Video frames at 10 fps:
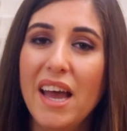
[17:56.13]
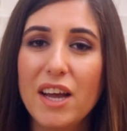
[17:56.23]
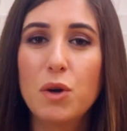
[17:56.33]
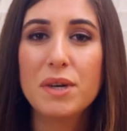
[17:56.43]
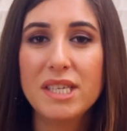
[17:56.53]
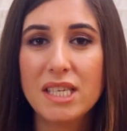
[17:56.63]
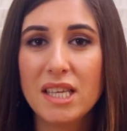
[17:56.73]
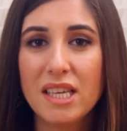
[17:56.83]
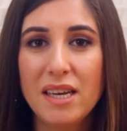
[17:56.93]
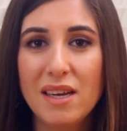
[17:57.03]

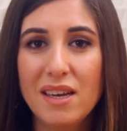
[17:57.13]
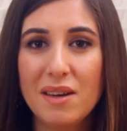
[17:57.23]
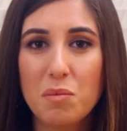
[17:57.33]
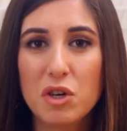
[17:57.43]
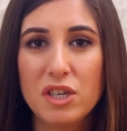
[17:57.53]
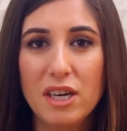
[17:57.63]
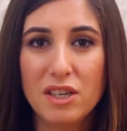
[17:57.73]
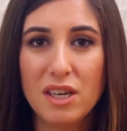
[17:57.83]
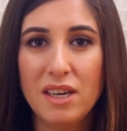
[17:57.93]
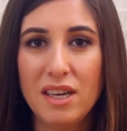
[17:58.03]
Increasingly, we're judging